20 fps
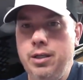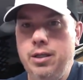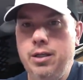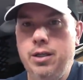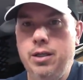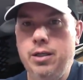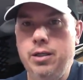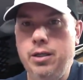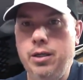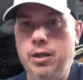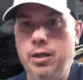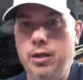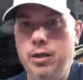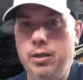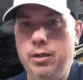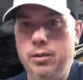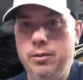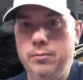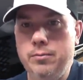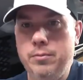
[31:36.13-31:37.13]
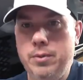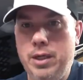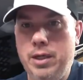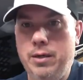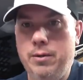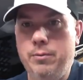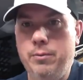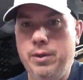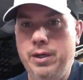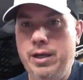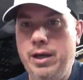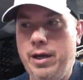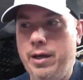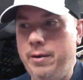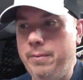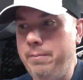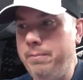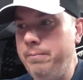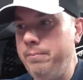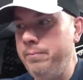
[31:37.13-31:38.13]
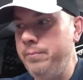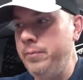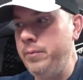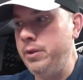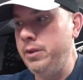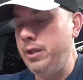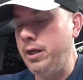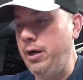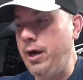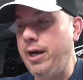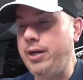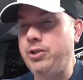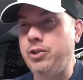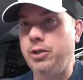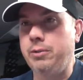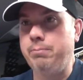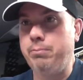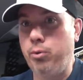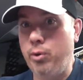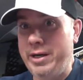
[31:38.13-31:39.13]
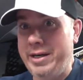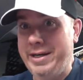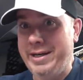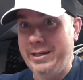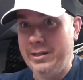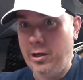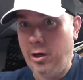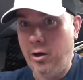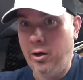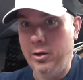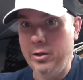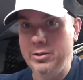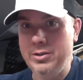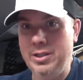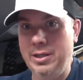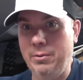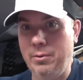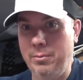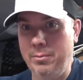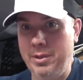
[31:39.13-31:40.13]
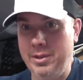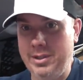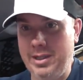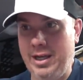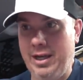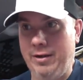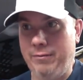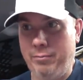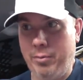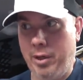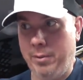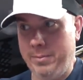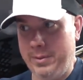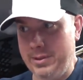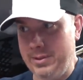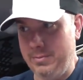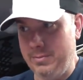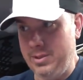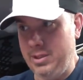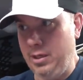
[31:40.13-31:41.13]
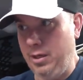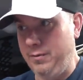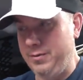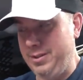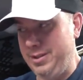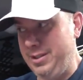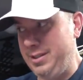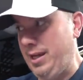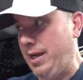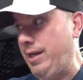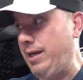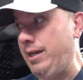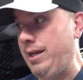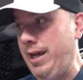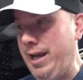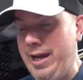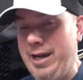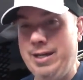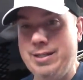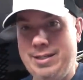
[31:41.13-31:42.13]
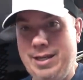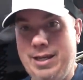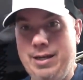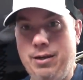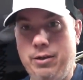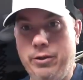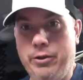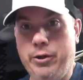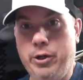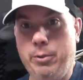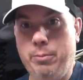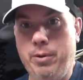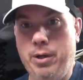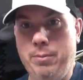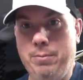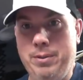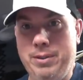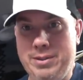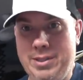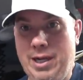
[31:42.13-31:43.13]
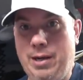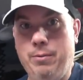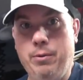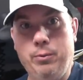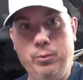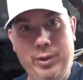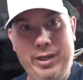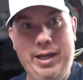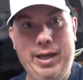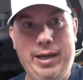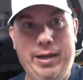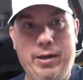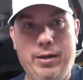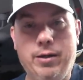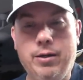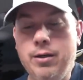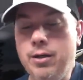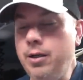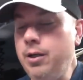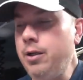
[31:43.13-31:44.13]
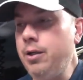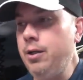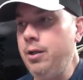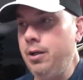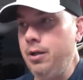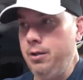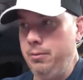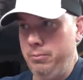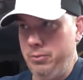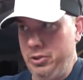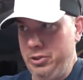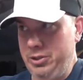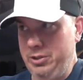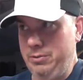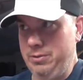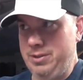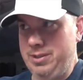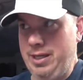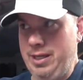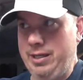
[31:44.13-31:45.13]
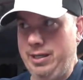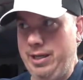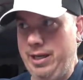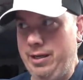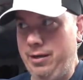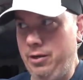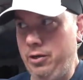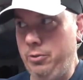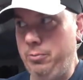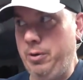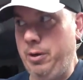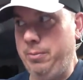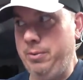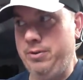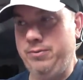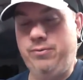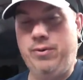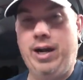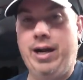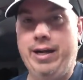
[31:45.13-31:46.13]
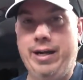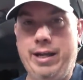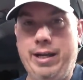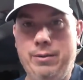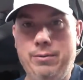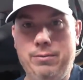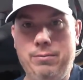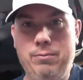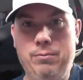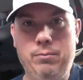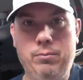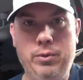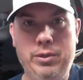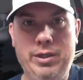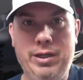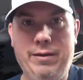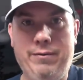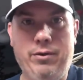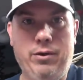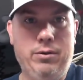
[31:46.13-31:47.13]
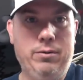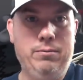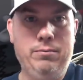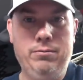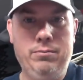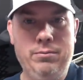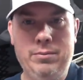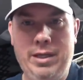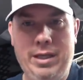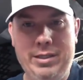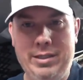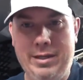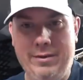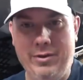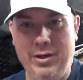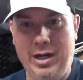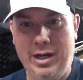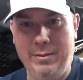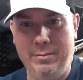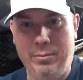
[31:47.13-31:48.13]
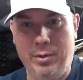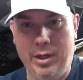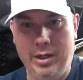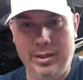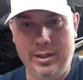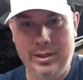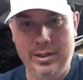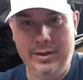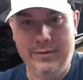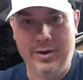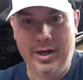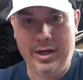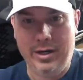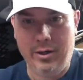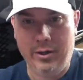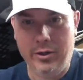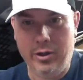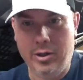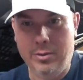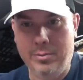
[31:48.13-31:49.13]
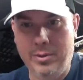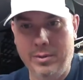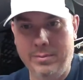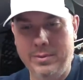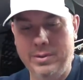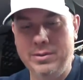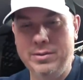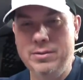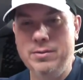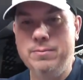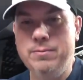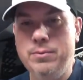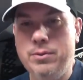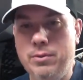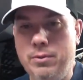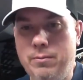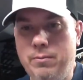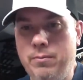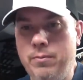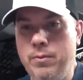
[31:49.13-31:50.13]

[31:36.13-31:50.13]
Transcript: And yeah, we got them. They're actually breeding dogs. They were meant to have puppies themselves. And Sadie has had a litter of puppies, not when we had her. Sadie had a litter of puppies. Friday had never gotten pregnant, never had a litter of puppies. So